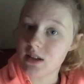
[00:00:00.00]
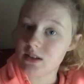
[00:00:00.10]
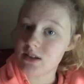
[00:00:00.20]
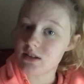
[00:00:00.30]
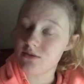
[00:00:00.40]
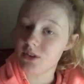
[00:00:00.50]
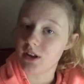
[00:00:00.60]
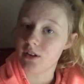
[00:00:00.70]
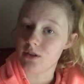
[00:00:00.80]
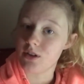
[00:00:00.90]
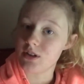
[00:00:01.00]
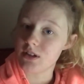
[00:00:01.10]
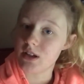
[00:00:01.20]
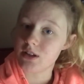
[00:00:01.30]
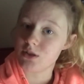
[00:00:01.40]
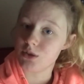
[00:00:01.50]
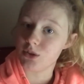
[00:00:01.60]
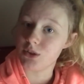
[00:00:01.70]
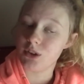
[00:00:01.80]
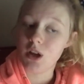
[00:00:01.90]
It just didn't feel like a Thursday,
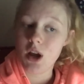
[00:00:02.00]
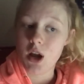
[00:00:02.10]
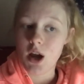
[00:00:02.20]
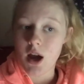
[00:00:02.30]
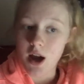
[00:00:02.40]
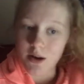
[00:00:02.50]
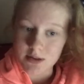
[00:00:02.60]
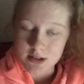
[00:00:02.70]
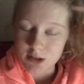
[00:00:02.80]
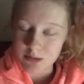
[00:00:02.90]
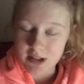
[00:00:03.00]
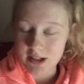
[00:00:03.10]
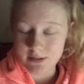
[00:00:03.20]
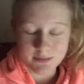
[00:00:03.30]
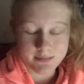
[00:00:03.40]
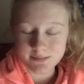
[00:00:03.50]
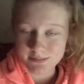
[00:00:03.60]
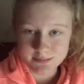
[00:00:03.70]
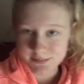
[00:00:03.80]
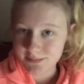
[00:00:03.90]
so I was a little bit
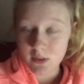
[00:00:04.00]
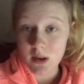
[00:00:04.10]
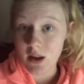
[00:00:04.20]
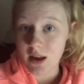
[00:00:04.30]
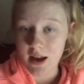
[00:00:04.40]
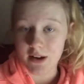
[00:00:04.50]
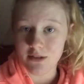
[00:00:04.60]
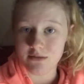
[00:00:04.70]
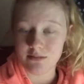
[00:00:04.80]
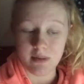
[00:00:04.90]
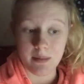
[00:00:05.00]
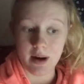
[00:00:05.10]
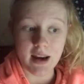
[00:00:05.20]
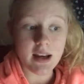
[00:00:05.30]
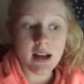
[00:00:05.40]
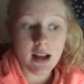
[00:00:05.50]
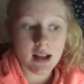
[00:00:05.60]
out of my brain.